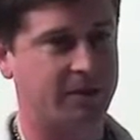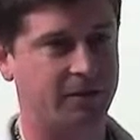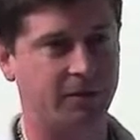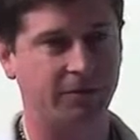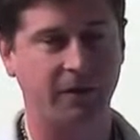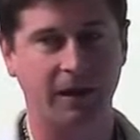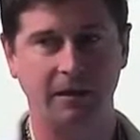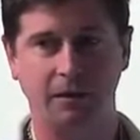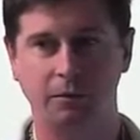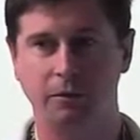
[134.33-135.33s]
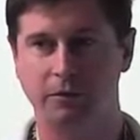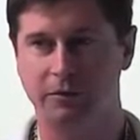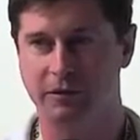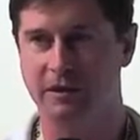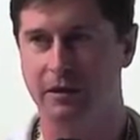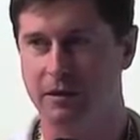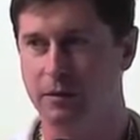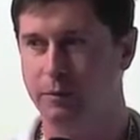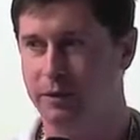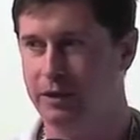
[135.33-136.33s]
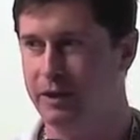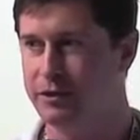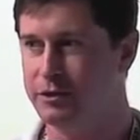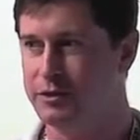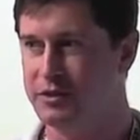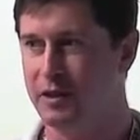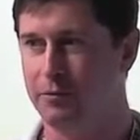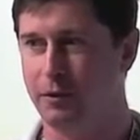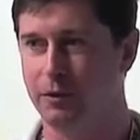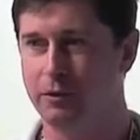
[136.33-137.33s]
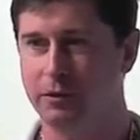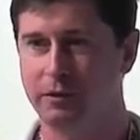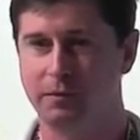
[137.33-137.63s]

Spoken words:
that the value of a telecommunications network